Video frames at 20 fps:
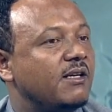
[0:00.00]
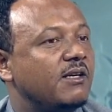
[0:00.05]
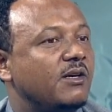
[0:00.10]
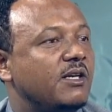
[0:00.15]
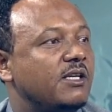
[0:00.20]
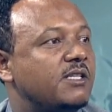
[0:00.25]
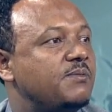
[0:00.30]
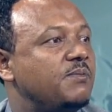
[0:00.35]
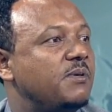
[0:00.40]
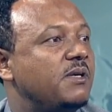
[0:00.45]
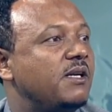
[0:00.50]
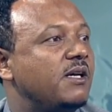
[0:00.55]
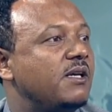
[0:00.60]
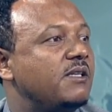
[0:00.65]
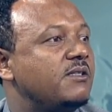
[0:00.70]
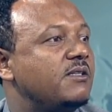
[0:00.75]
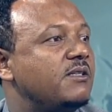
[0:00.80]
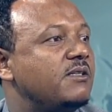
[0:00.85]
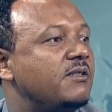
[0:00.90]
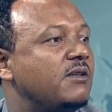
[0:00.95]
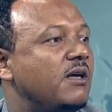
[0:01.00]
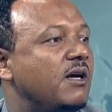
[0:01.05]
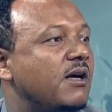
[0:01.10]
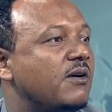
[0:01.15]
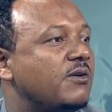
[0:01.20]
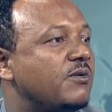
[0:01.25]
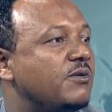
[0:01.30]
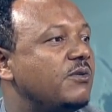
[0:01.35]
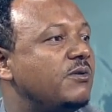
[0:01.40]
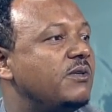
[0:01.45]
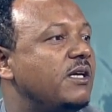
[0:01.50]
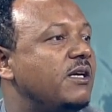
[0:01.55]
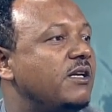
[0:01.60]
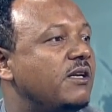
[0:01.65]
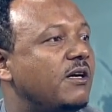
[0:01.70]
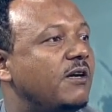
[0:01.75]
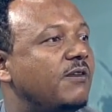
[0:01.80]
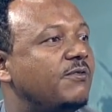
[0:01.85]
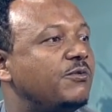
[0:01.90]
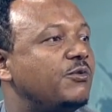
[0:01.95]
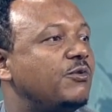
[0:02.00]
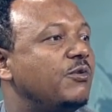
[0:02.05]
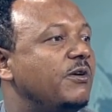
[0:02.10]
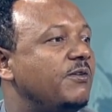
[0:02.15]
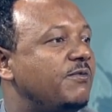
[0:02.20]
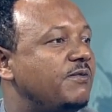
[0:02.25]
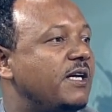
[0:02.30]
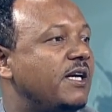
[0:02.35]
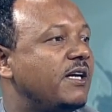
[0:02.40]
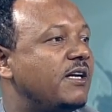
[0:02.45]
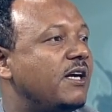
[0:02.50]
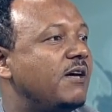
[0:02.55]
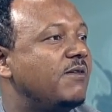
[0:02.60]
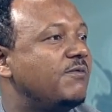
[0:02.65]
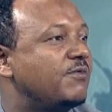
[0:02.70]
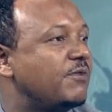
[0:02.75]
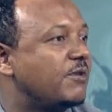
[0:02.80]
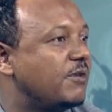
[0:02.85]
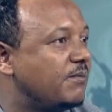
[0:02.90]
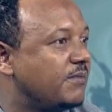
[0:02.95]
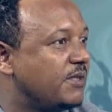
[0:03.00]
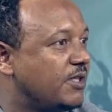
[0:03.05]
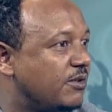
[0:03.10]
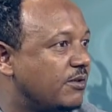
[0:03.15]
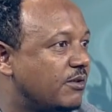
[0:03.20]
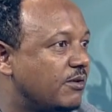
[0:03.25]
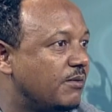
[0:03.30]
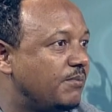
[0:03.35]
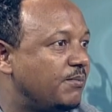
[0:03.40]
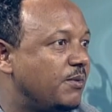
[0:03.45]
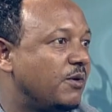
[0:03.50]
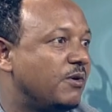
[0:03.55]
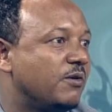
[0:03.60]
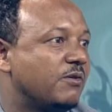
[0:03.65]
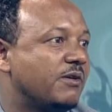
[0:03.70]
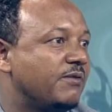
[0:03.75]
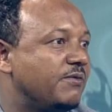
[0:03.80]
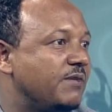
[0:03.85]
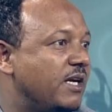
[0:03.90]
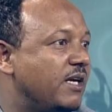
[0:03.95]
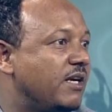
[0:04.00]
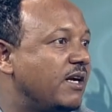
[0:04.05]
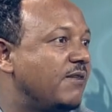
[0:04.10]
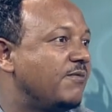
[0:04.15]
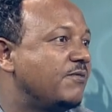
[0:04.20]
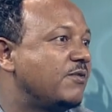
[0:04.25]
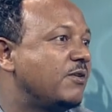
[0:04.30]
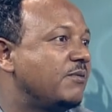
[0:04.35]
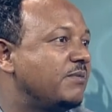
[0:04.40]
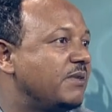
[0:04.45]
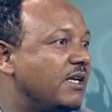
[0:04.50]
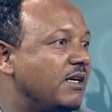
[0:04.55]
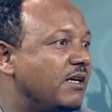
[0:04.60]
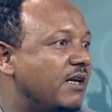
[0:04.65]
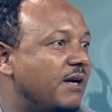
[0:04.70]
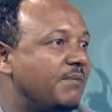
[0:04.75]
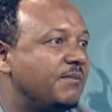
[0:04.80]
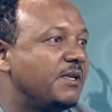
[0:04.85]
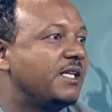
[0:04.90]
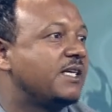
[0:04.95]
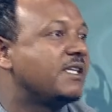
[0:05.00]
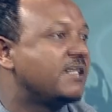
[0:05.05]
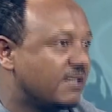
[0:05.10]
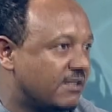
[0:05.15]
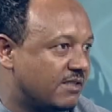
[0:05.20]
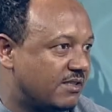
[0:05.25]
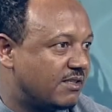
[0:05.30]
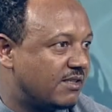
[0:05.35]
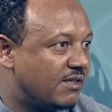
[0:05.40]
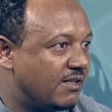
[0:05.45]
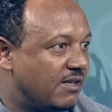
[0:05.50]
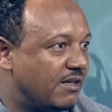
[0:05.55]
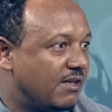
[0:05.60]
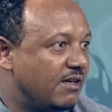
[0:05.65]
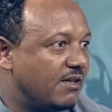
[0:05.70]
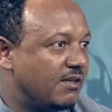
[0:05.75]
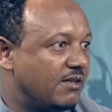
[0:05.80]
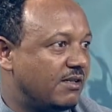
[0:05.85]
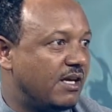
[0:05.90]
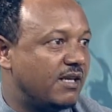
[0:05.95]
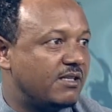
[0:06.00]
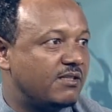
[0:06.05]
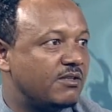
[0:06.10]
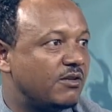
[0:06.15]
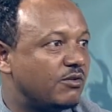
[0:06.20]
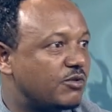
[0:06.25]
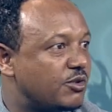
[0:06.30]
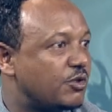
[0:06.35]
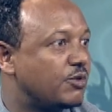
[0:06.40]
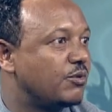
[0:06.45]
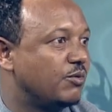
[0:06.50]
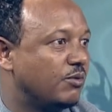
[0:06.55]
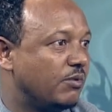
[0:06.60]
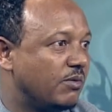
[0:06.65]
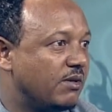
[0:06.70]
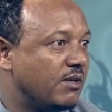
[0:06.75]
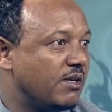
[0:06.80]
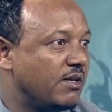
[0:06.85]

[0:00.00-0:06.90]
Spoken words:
experiences are good enough to if they come from Europe or if they come from the Americas. That's not true.